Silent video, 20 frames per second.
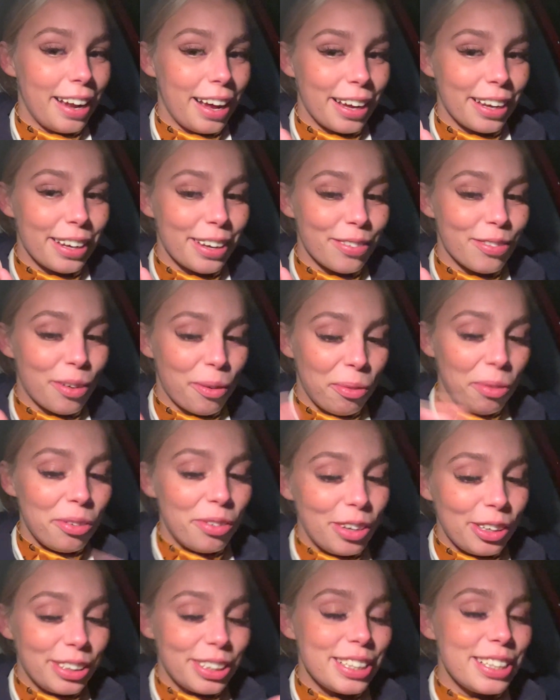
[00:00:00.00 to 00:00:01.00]
Like, from the
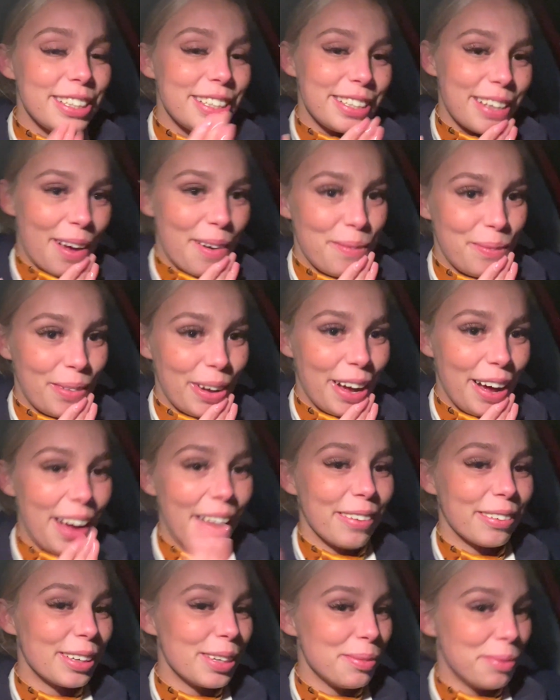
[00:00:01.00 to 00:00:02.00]
1st of December,
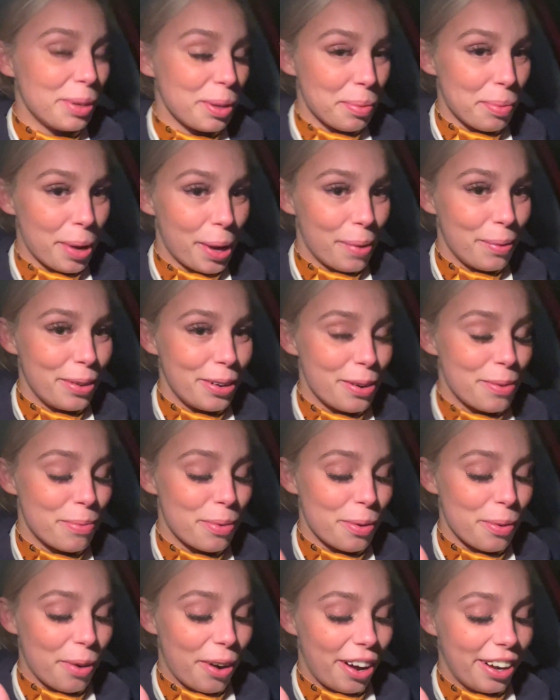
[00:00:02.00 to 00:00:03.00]
I'm going to be a permanent
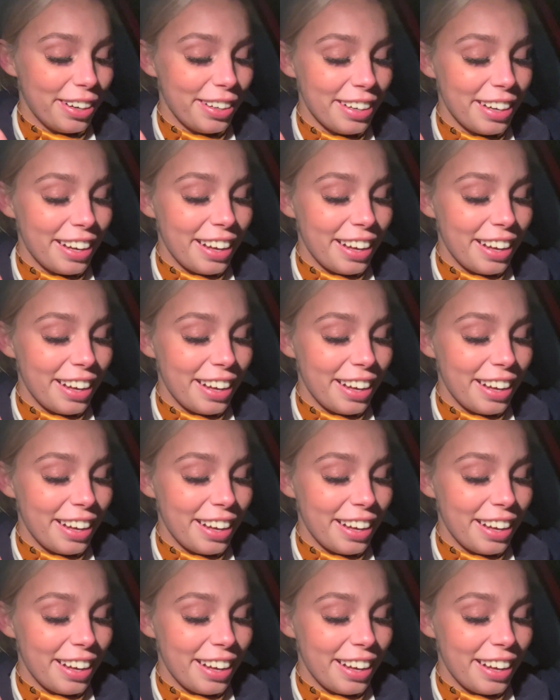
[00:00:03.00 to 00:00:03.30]
number one,